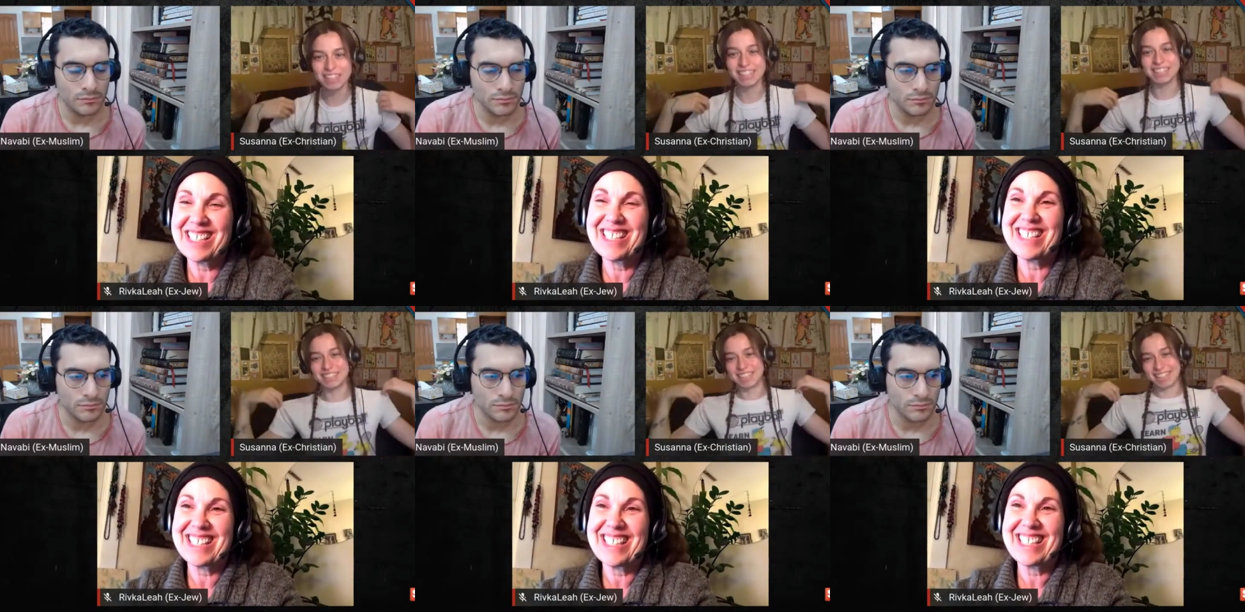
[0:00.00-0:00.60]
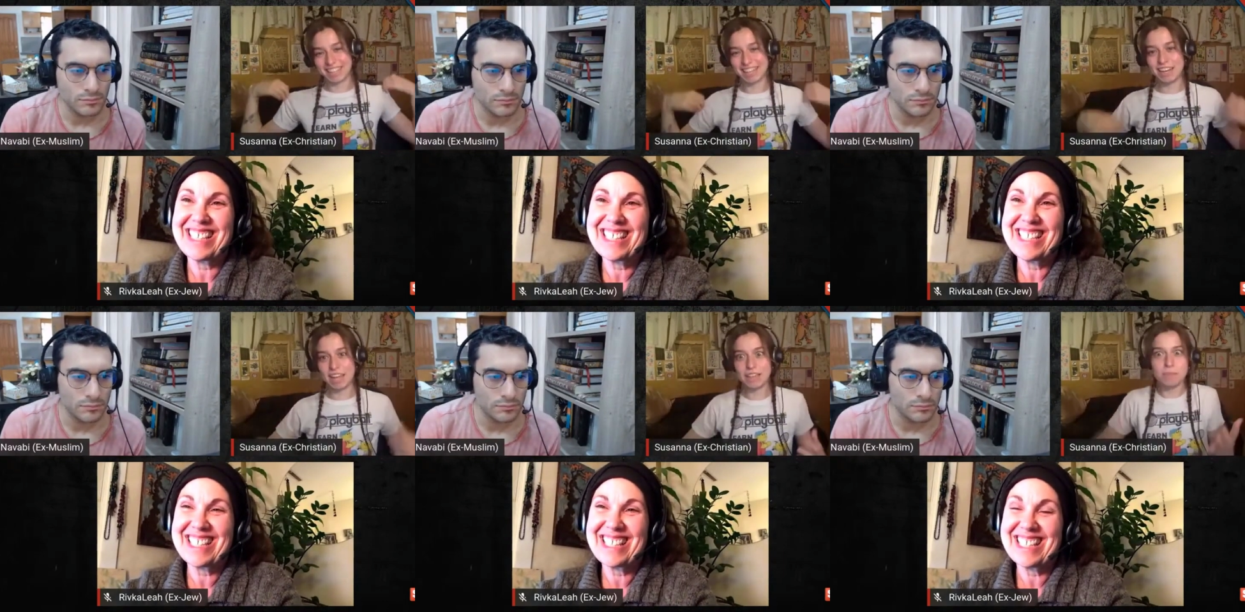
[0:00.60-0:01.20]
Speaker 1: village, like,
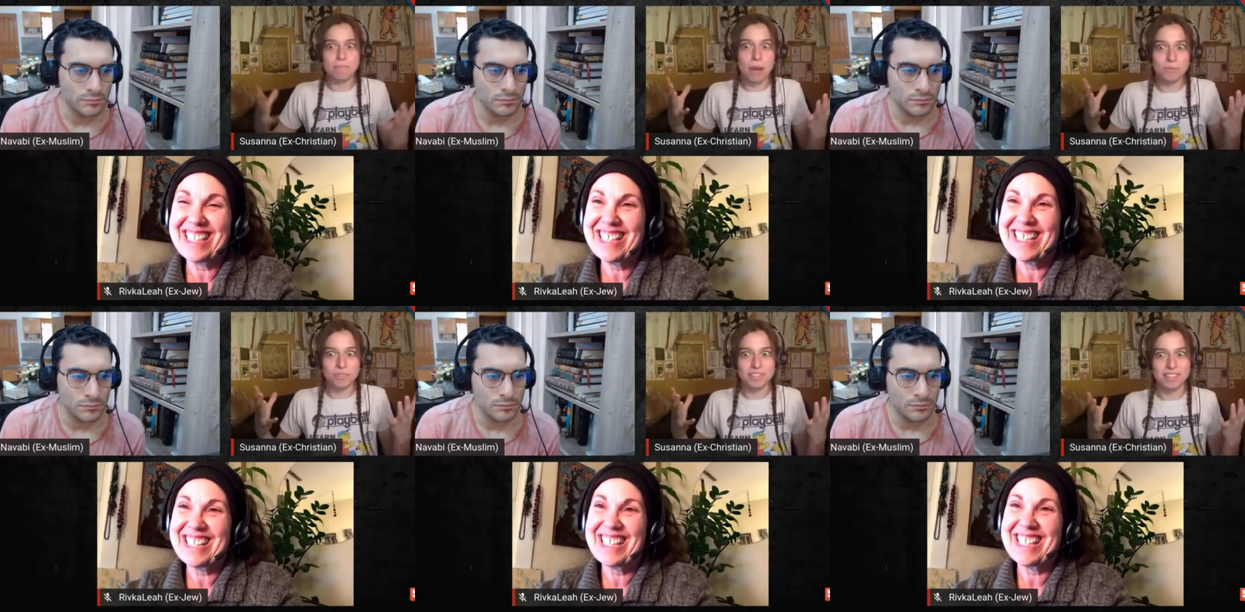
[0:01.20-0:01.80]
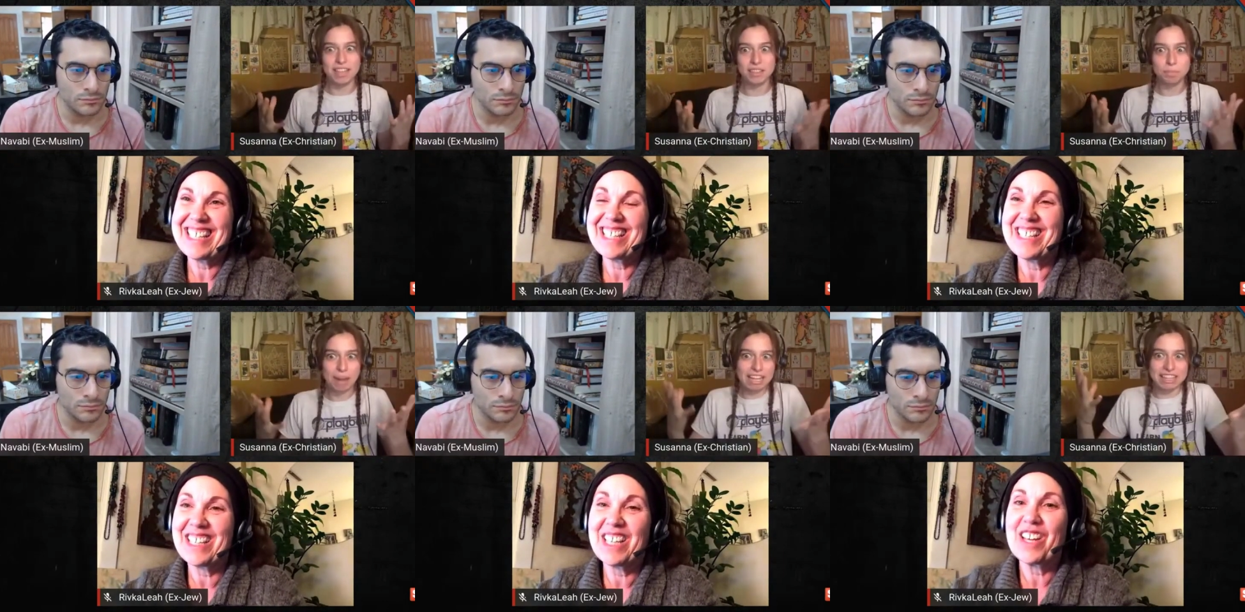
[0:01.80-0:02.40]
in the mountains,
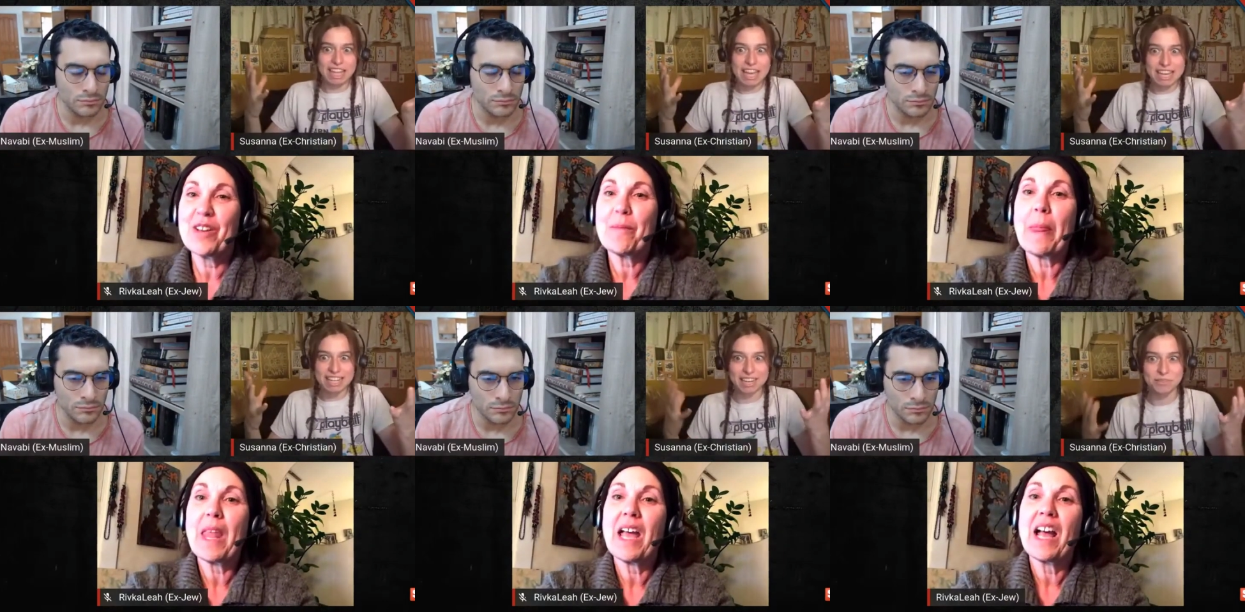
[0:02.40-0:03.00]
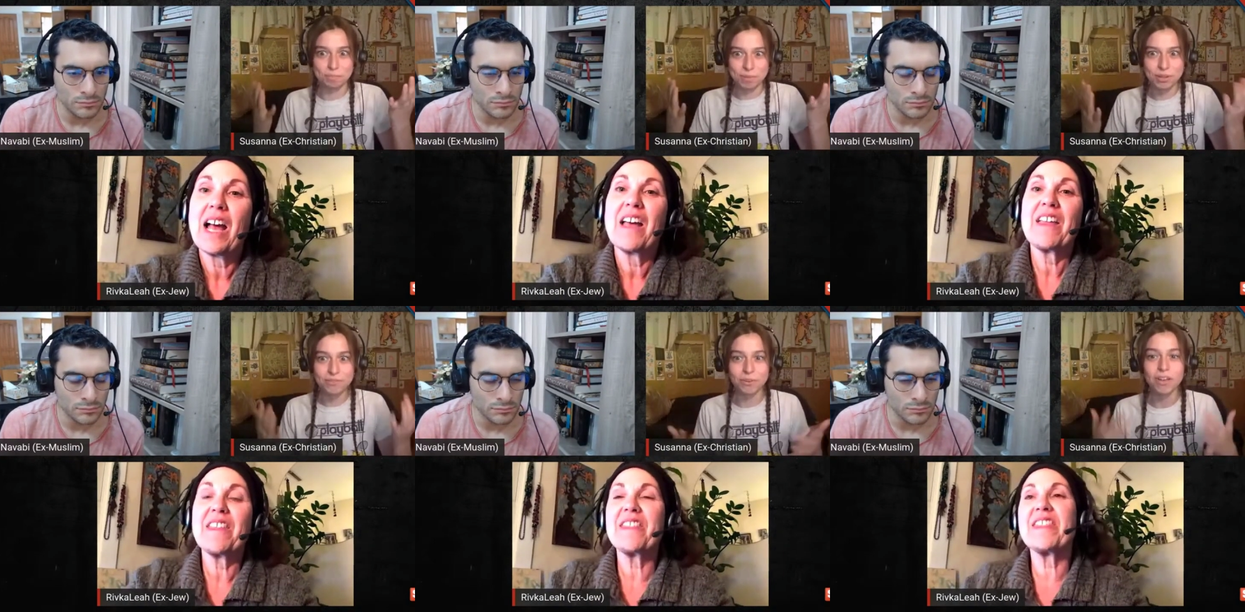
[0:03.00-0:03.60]
by a lake. It was
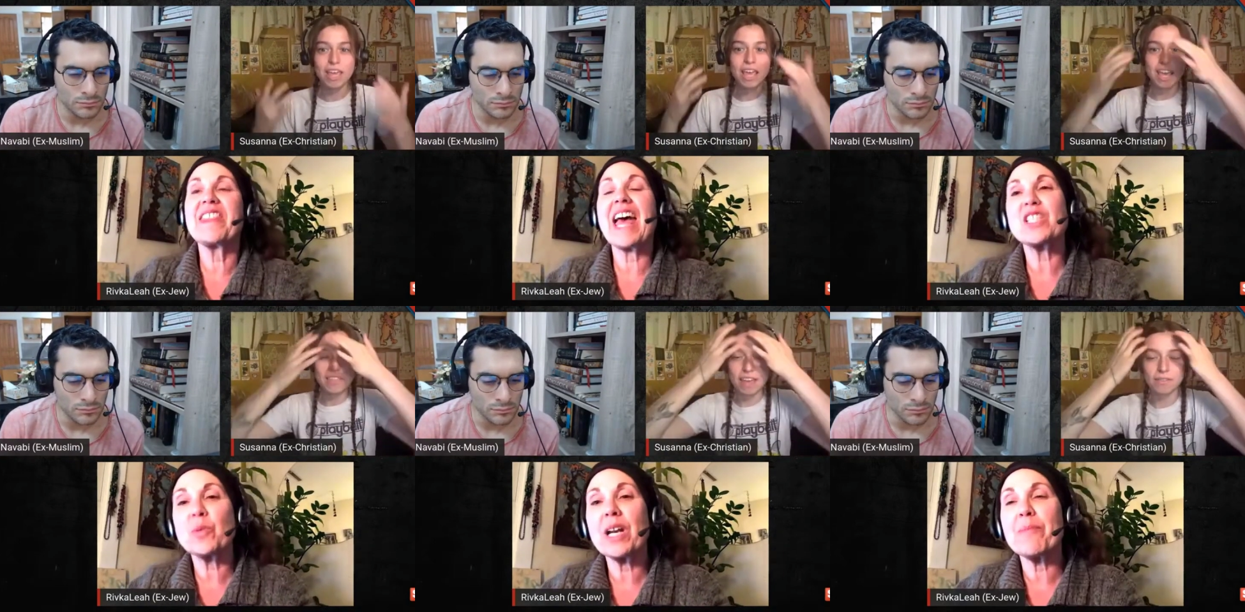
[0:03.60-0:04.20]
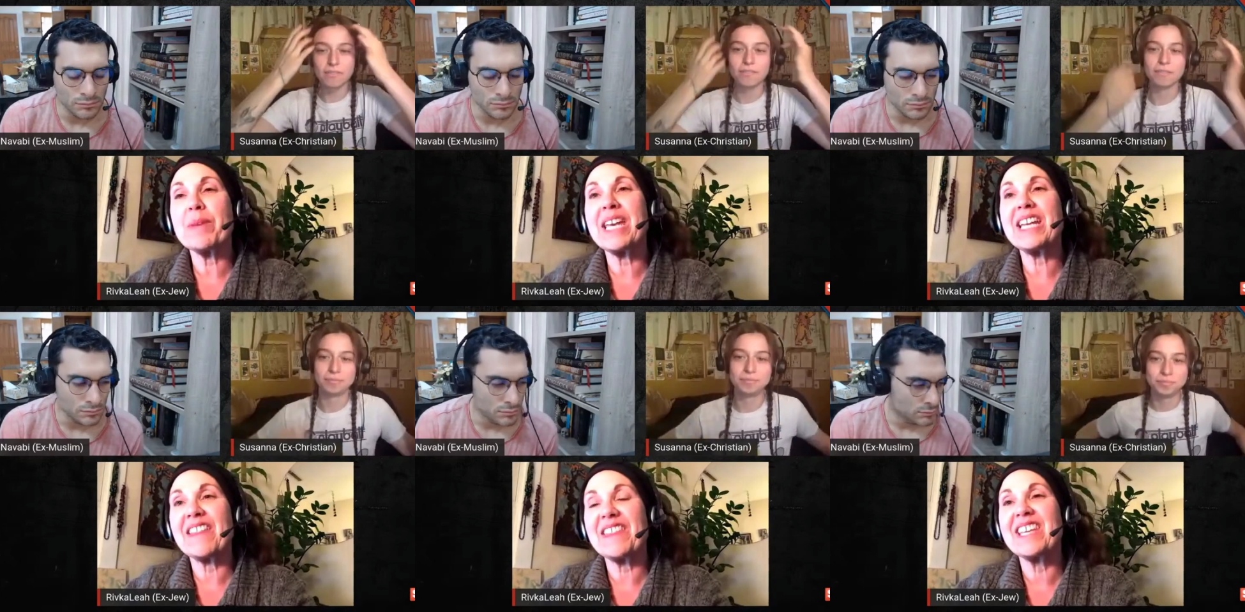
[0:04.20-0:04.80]
beautiful.
Speaker 2: That's what I
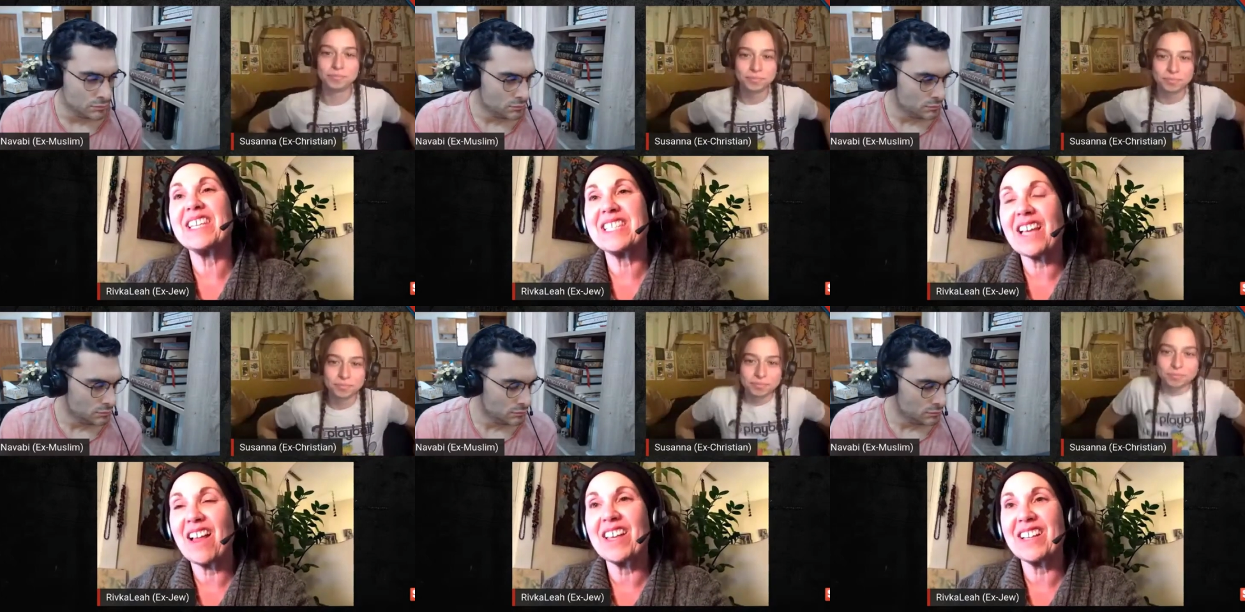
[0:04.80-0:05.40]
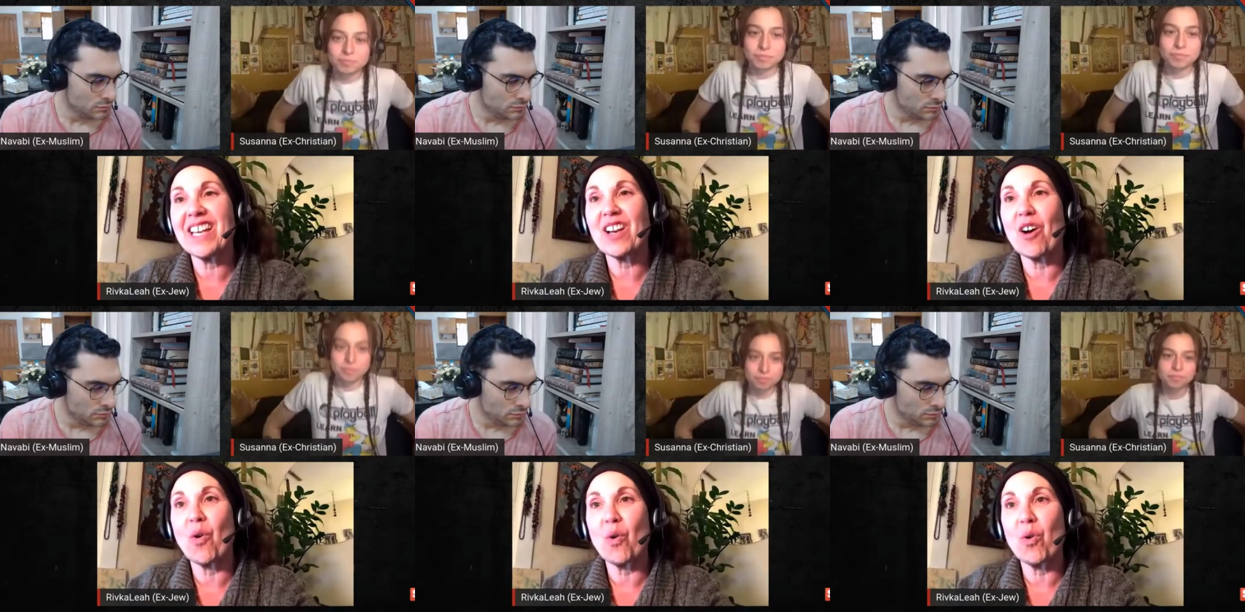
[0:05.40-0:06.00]
mean. I think he's selling like
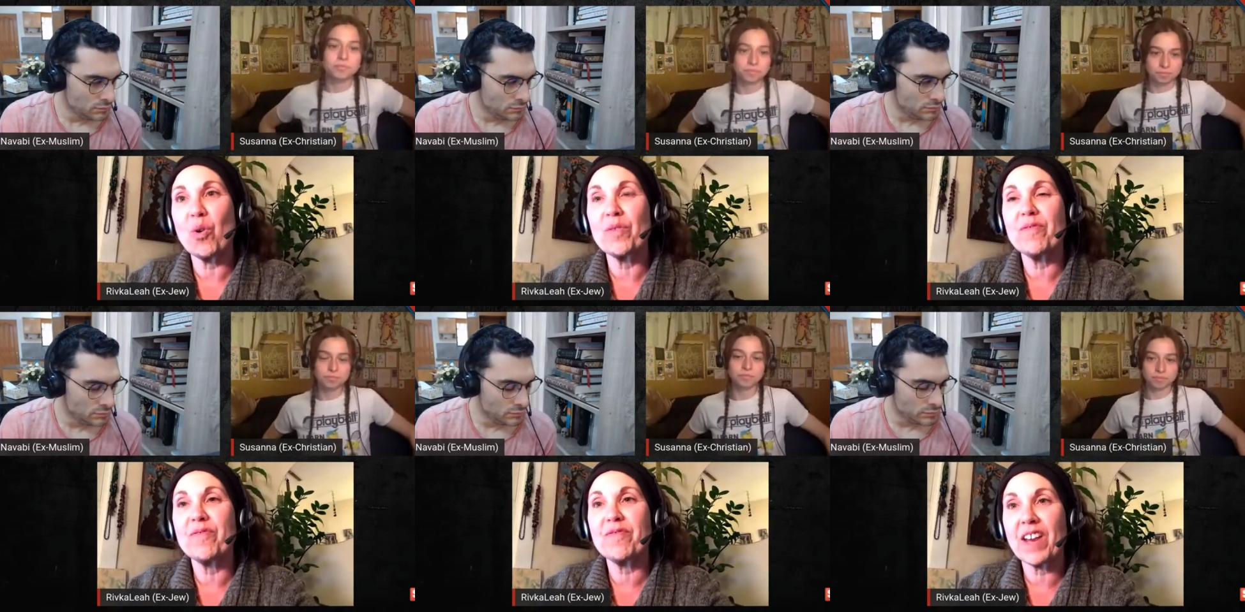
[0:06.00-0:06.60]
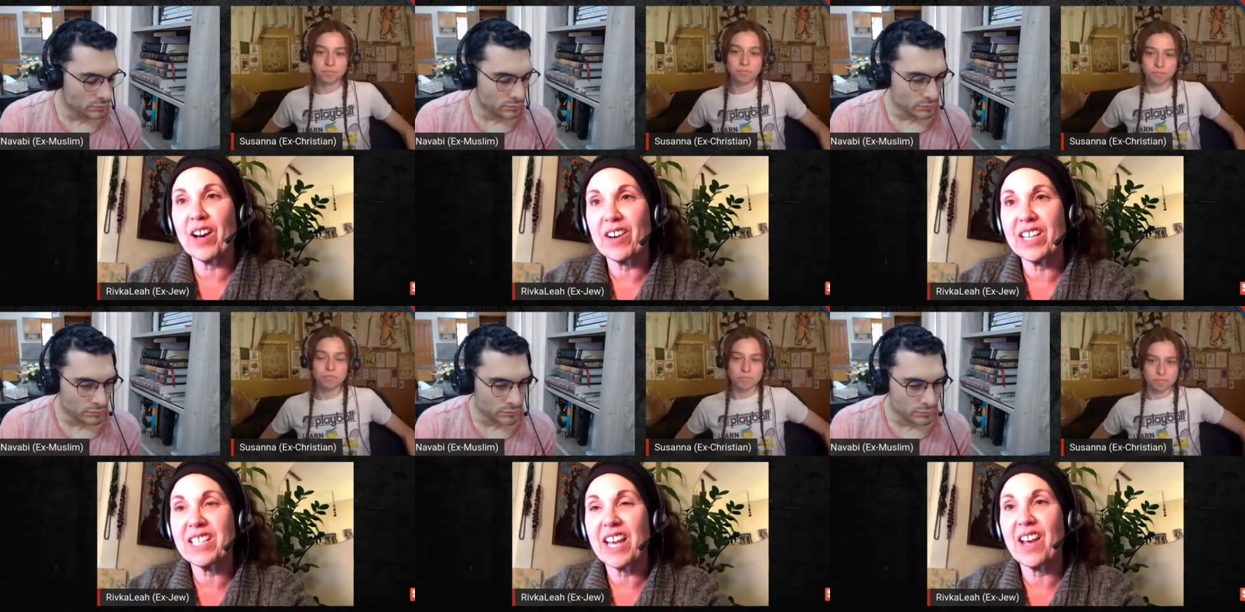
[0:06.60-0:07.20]
an old
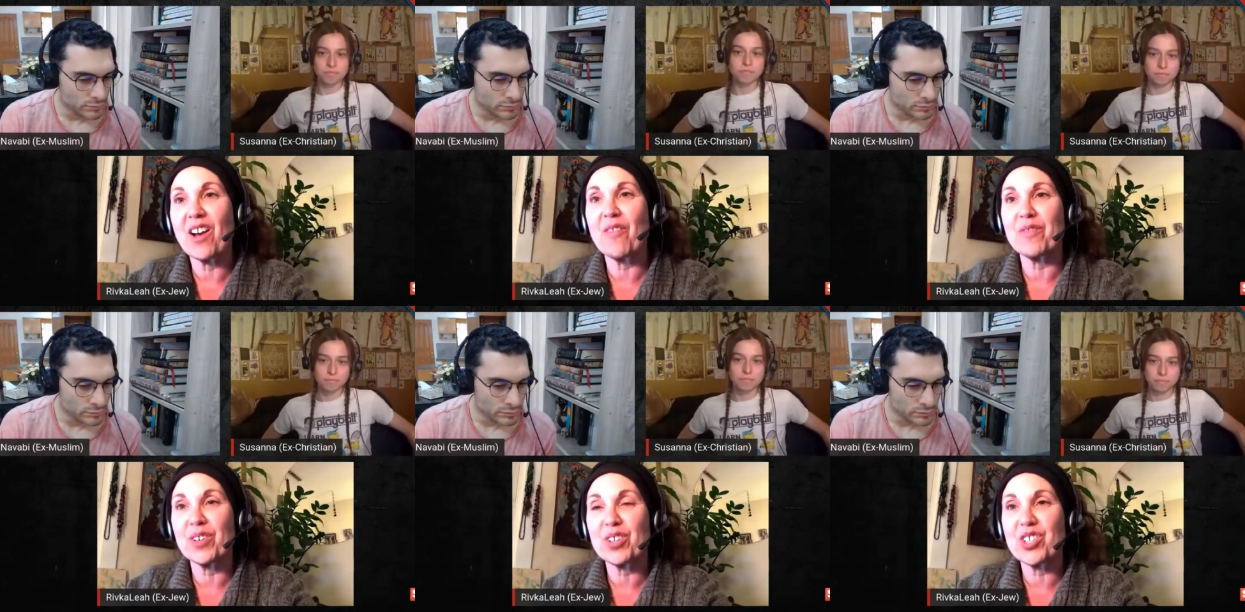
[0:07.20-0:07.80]
fairy tale